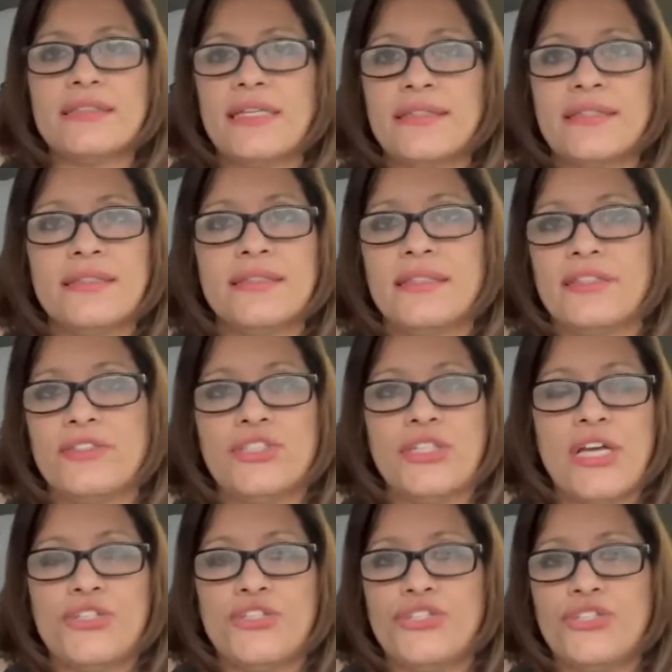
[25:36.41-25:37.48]
I think they
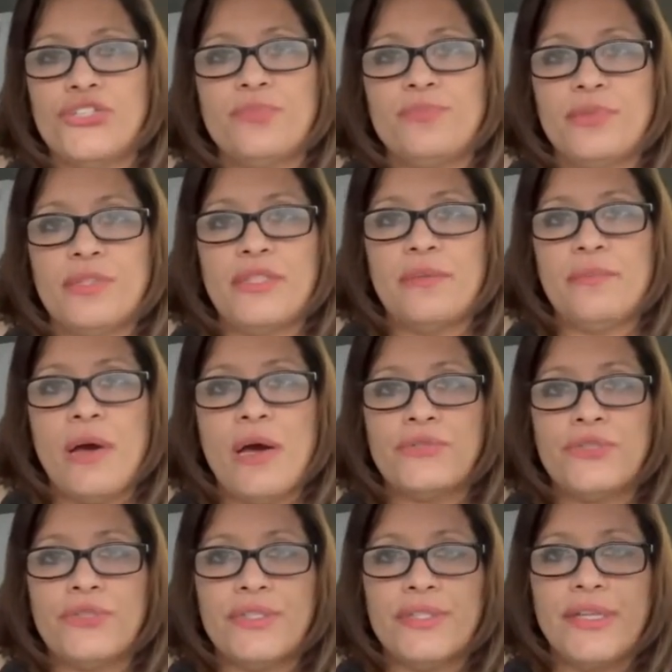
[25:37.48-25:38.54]
had just put them
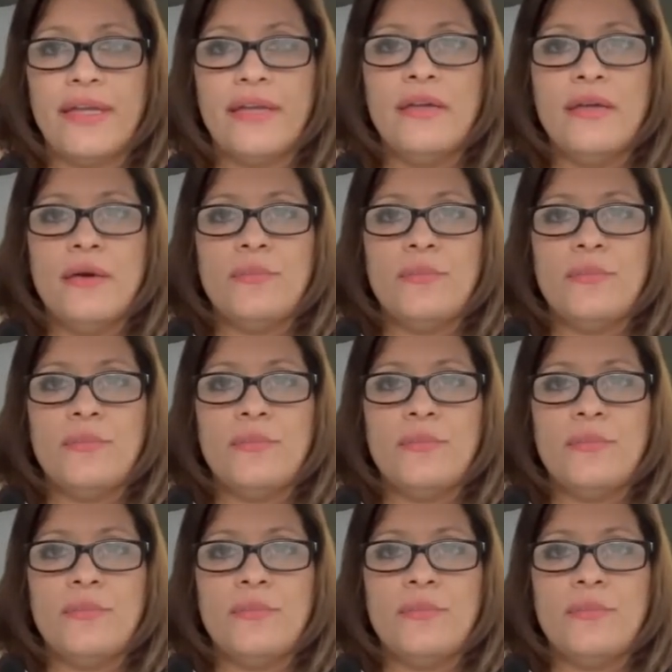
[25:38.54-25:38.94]
out today,